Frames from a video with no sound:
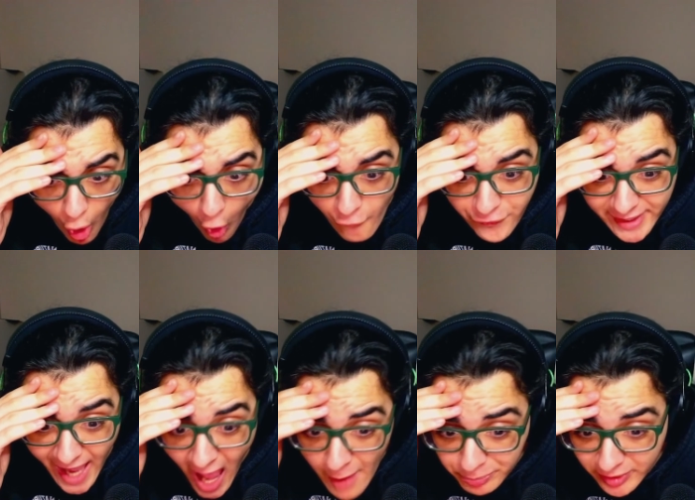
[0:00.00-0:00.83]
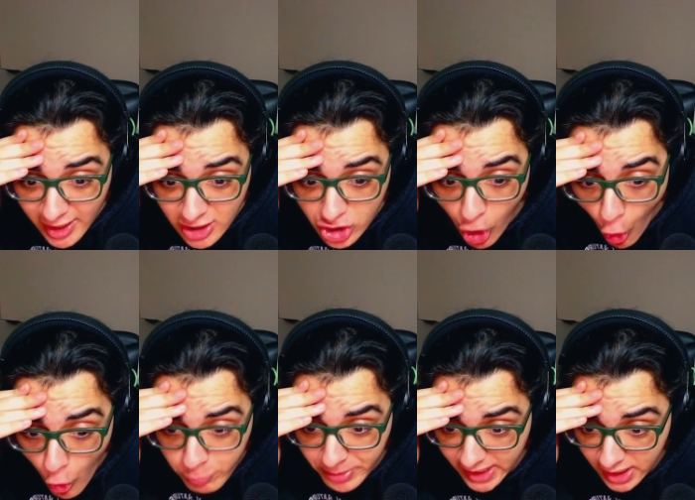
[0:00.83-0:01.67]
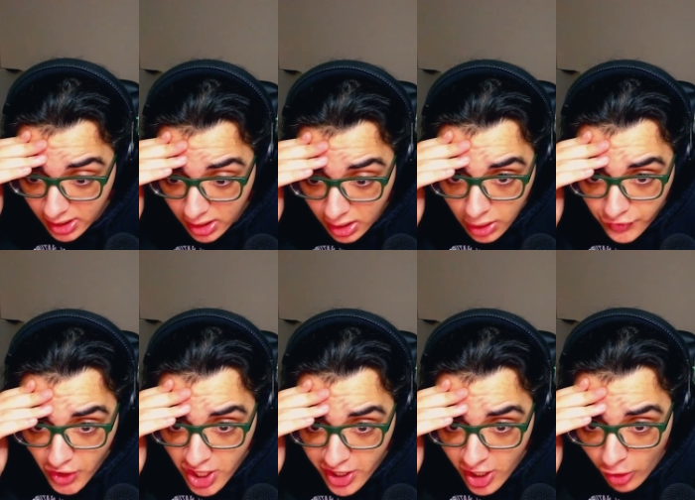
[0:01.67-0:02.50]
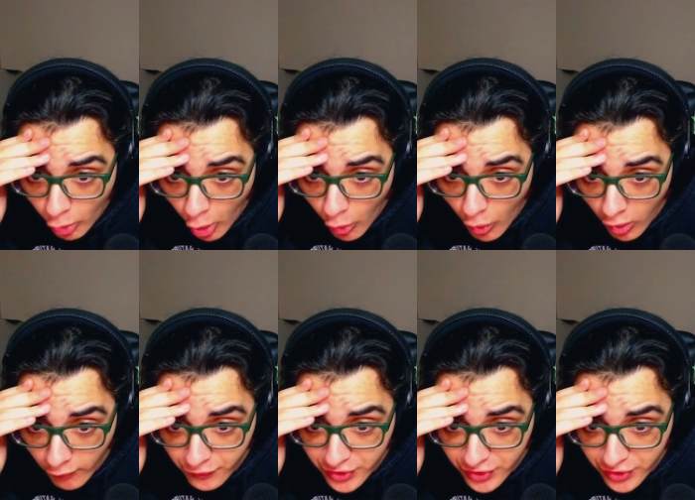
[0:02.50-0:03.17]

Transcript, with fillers: of Captain Koby. The hero of